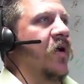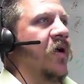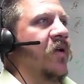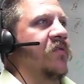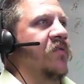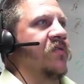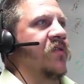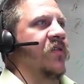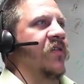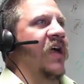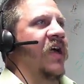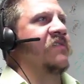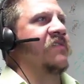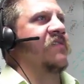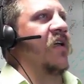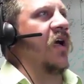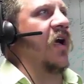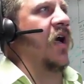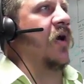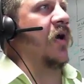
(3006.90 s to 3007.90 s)
Alright, so
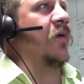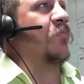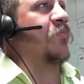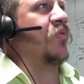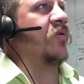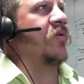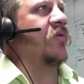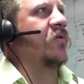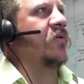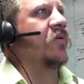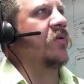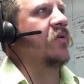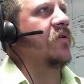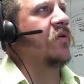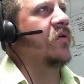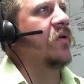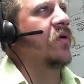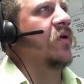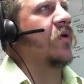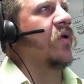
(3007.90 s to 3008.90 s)
that's up.
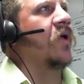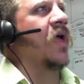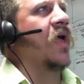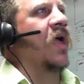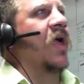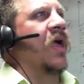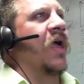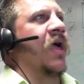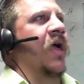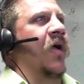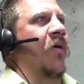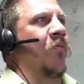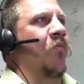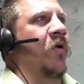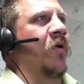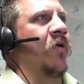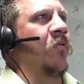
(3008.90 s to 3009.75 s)
And